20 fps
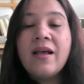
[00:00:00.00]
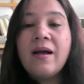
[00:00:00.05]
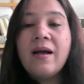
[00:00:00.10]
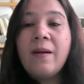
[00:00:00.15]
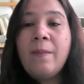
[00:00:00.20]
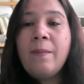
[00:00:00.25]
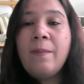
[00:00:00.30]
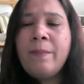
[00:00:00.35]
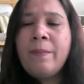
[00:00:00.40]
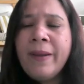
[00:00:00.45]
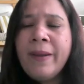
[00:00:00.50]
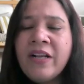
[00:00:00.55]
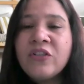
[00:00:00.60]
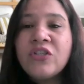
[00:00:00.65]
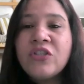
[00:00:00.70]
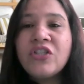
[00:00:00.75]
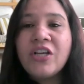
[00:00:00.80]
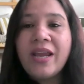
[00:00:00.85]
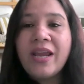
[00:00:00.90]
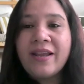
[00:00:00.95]
a big
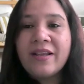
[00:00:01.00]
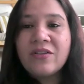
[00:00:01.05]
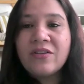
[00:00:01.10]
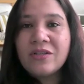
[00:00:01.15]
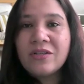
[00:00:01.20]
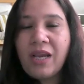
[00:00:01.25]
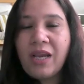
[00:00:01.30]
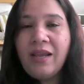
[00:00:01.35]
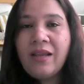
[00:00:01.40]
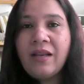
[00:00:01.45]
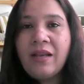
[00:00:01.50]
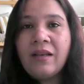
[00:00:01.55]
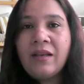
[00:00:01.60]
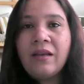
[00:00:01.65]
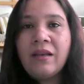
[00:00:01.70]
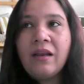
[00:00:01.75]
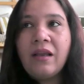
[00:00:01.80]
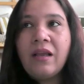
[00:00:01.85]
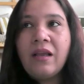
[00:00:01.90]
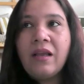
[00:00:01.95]
change
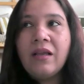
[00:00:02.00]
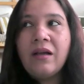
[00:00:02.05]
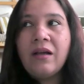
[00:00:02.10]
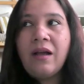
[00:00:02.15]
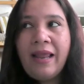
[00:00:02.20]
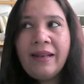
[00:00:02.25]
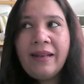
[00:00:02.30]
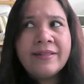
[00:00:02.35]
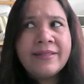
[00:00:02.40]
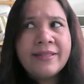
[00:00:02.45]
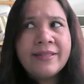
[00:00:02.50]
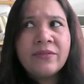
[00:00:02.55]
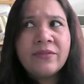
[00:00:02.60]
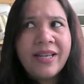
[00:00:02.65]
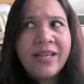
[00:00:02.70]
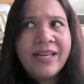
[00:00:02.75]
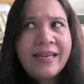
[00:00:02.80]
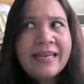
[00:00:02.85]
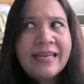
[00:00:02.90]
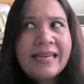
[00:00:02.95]
in, and this is
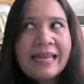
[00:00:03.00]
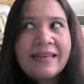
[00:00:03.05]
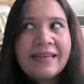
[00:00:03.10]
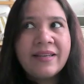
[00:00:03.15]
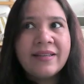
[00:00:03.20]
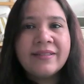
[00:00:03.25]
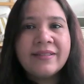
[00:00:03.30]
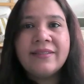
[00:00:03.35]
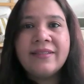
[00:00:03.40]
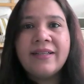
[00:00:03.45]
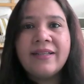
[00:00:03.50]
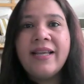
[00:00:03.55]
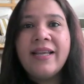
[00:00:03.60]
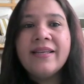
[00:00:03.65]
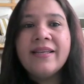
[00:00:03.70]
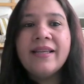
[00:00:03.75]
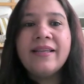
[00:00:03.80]
very latest, right?